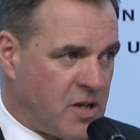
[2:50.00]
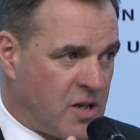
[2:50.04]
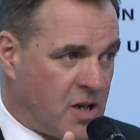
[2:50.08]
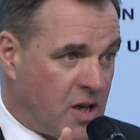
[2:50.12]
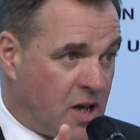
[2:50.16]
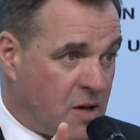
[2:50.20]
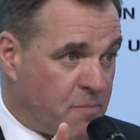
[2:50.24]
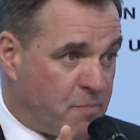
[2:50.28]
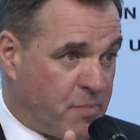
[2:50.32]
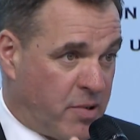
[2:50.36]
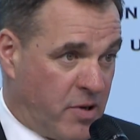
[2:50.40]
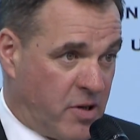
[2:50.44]

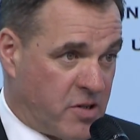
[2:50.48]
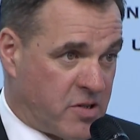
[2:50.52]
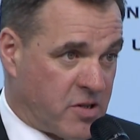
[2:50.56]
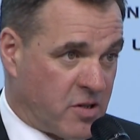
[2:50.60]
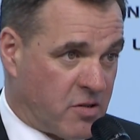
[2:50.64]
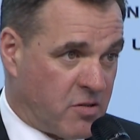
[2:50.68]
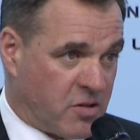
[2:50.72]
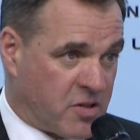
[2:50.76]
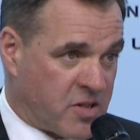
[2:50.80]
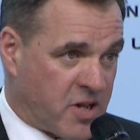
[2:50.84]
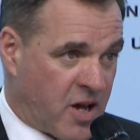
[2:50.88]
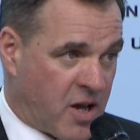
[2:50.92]
and
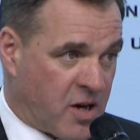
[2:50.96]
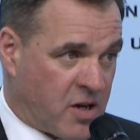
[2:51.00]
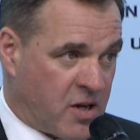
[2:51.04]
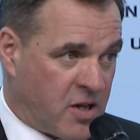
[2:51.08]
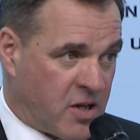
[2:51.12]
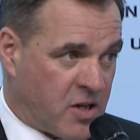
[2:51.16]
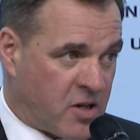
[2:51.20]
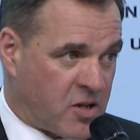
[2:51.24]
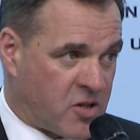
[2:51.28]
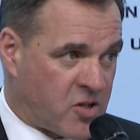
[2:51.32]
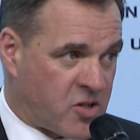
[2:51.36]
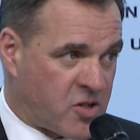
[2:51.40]
political
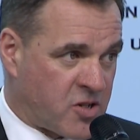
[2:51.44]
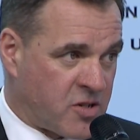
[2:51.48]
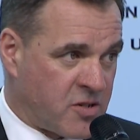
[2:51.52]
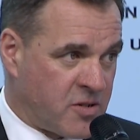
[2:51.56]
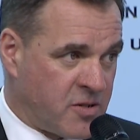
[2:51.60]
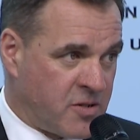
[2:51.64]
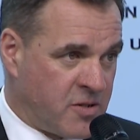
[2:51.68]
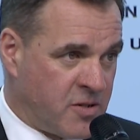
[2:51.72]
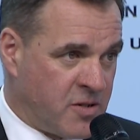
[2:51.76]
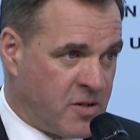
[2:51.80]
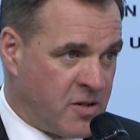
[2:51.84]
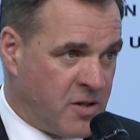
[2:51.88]
techniques.
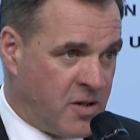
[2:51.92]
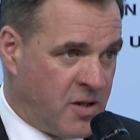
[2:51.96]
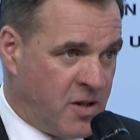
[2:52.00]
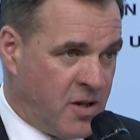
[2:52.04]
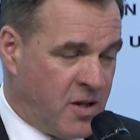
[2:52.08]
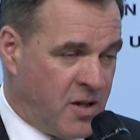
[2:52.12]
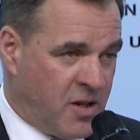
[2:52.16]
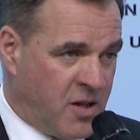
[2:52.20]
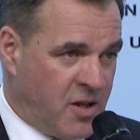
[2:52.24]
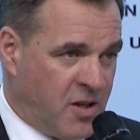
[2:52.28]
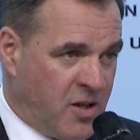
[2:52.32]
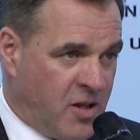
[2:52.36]

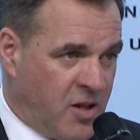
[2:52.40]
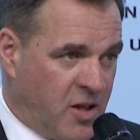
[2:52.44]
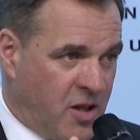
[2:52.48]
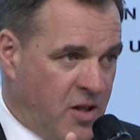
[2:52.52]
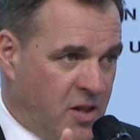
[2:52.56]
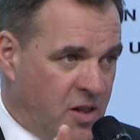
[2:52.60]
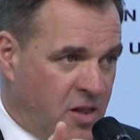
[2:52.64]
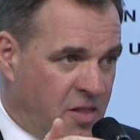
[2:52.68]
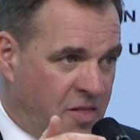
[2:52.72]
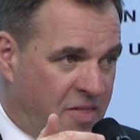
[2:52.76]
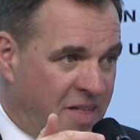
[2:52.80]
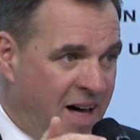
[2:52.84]

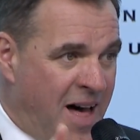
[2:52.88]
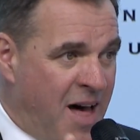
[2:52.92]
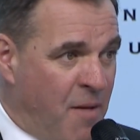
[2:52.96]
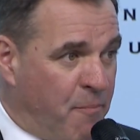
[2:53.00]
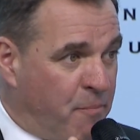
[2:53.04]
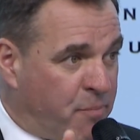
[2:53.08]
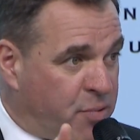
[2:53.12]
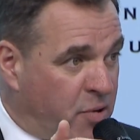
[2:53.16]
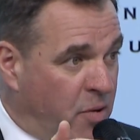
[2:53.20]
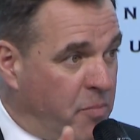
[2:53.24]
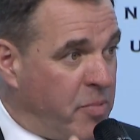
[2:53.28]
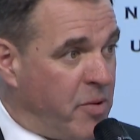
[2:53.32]
That
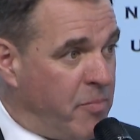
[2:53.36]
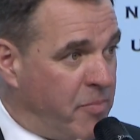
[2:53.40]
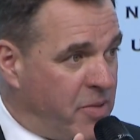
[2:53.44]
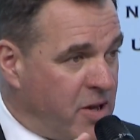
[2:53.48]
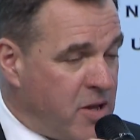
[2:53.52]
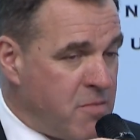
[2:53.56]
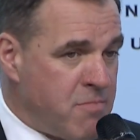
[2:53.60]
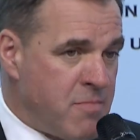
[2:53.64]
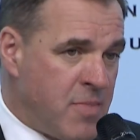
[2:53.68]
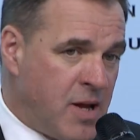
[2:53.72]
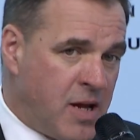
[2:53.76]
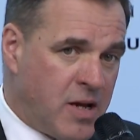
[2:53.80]
probably
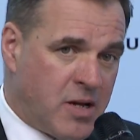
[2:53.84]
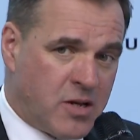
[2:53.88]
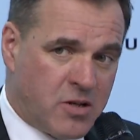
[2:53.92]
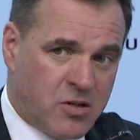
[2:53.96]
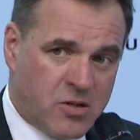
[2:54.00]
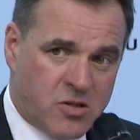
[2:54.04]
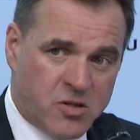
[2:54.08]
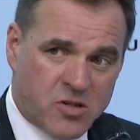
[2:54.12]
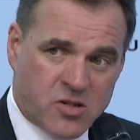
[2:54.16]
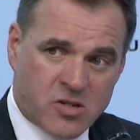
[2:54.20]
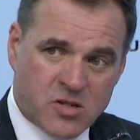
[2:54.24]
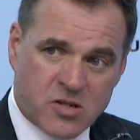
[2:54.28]

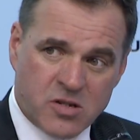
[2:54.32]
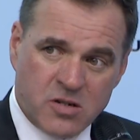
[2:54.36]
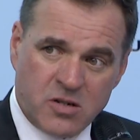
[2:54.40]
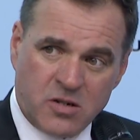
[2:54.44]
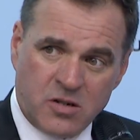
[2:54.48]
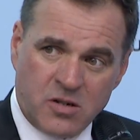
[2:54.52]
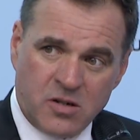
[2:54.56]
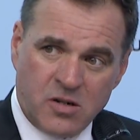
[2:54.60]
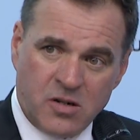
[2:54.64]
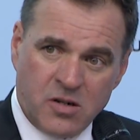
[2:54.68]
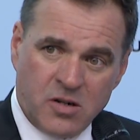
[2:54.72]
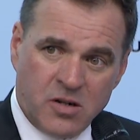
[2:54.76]
means
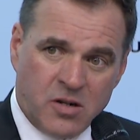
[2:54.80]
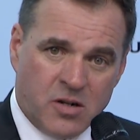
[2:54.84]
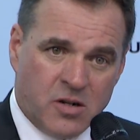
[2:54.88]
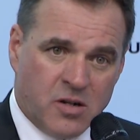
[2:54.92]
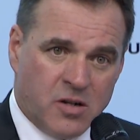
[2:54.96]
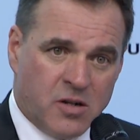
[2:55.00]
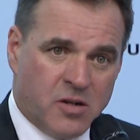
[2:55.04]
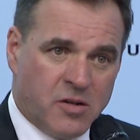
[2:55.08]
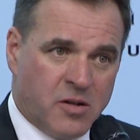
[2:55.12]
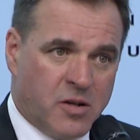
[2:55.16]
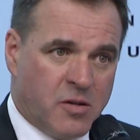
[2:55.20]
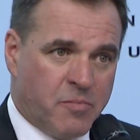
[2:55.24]

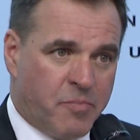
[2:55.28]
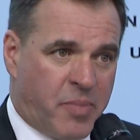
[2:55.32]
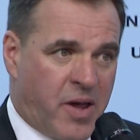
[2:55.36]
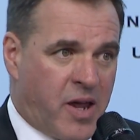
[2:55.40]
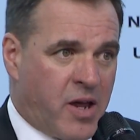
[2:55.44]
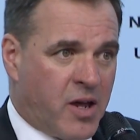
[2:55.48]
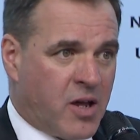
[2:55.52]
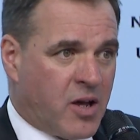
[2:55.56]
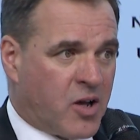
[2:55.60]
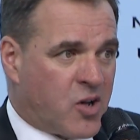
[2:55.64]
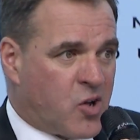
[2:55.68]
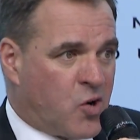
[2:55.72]

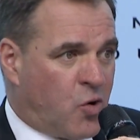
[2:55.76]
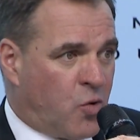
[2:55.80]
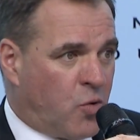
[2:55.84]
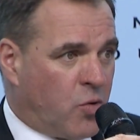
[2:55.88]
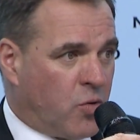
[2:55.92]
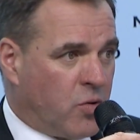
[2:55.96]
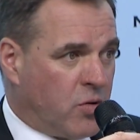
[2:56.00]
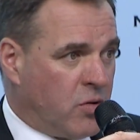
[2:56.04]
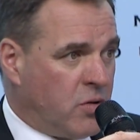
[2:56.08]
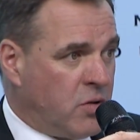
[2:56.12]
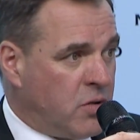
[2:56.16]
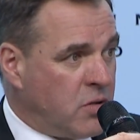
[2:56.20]
paying a
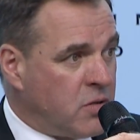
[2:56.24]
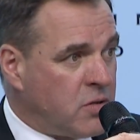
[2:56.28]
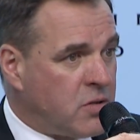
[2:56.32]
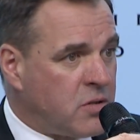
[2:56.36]
call